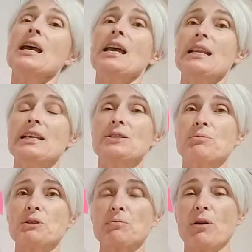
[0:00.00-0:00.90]
and it's
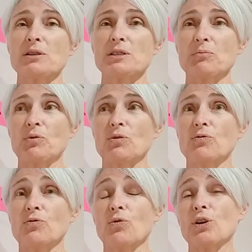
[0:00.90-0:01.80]
responsible
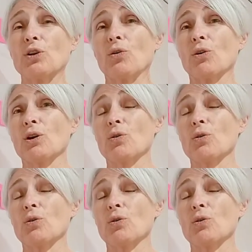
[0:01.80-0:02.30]
for your